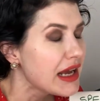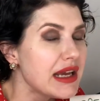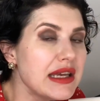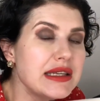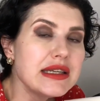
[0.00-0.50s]

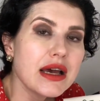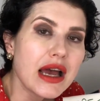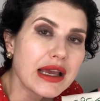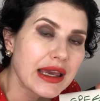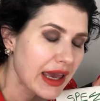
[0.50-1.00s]

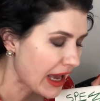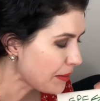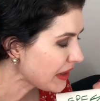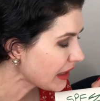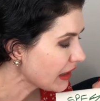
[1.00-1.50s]
a
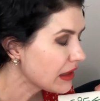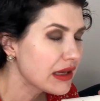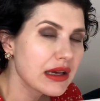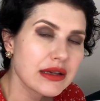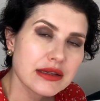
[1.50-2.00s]
chemical
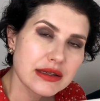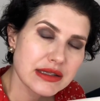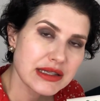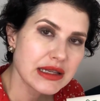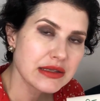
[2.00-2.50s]

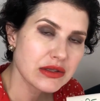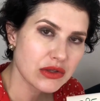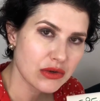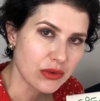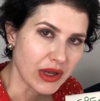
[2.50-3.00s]

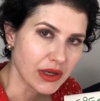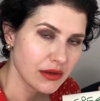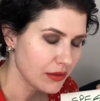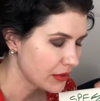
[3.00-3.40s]
sunscreen